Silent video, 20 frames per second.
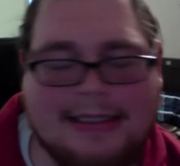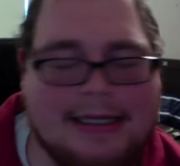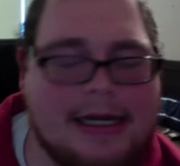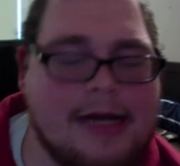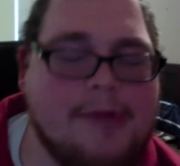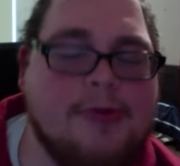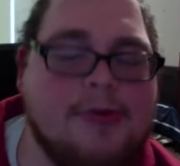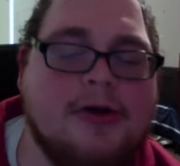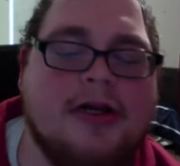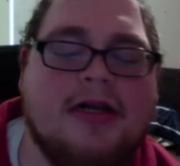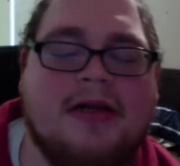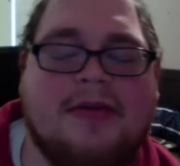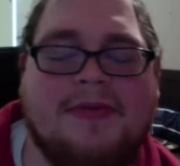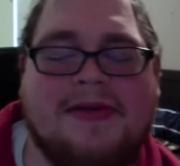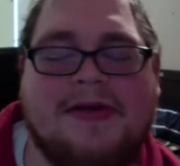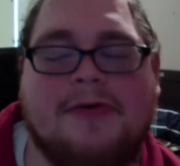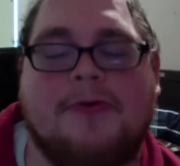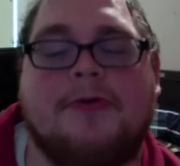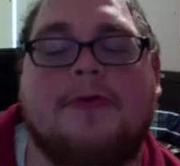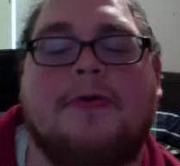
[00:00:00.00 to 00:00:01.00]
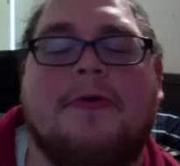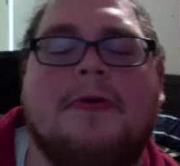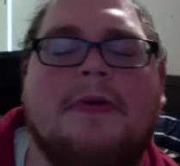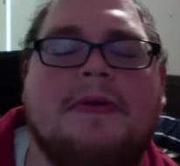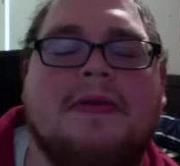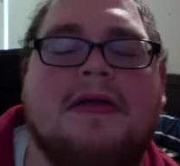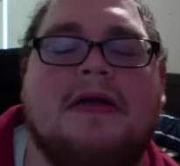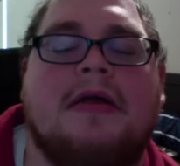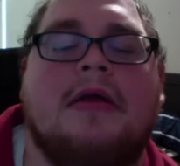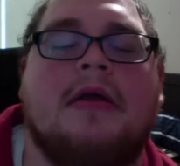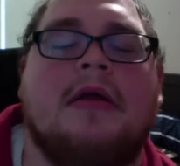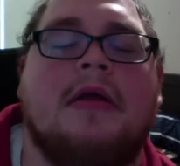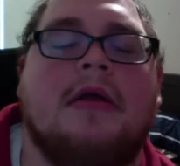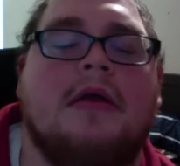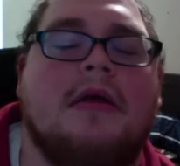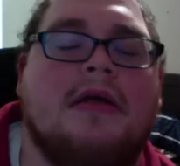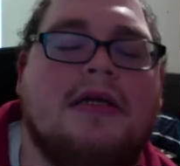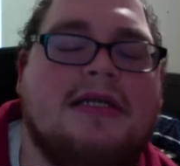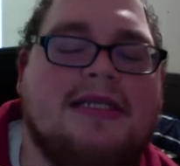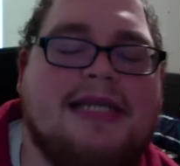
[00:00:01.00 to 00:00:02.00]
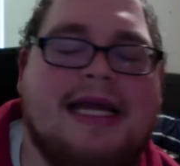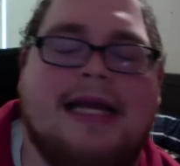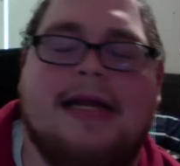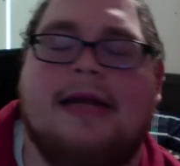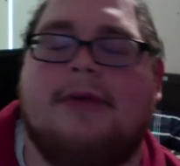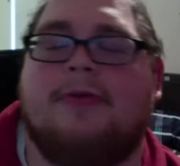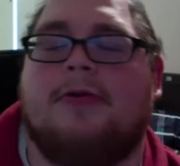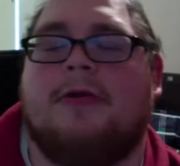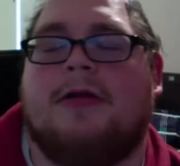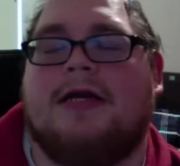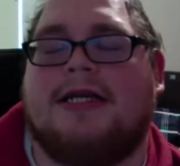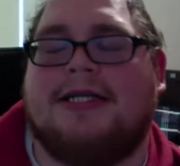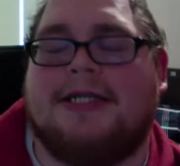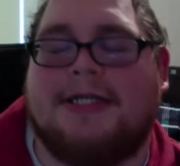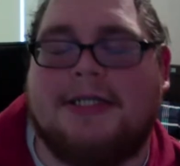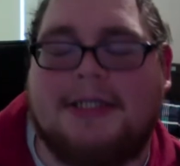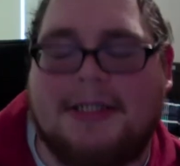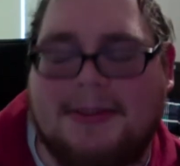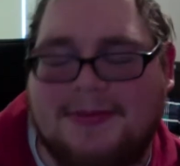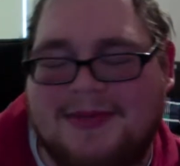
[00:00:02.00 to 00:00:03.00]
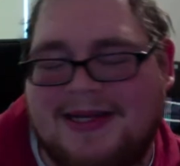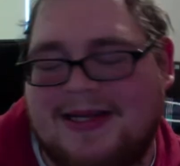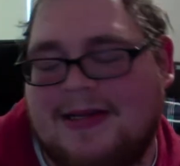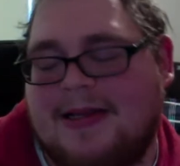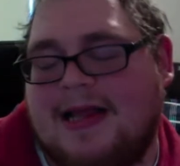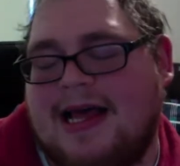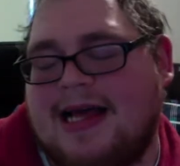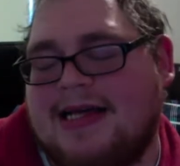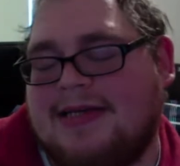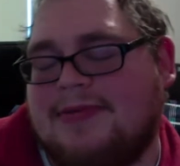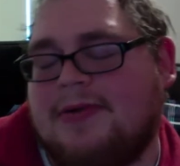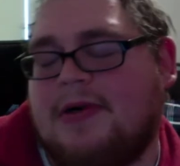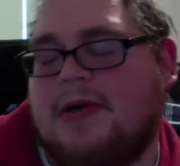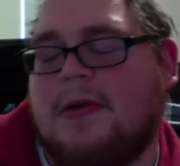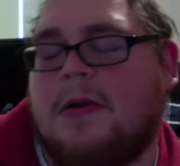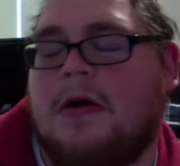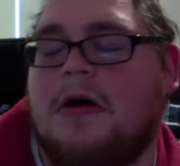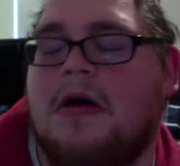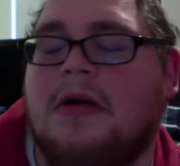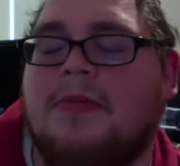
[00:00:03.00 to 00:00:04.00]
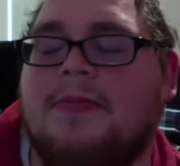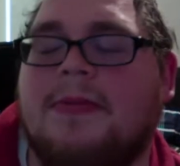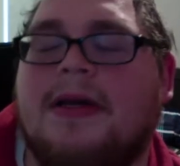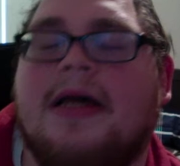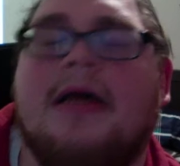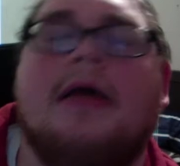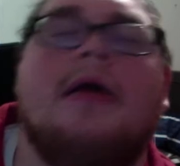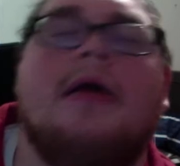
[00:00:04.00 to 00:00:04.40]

And I wanted to be cool, and the dating relationship didn't last very long. But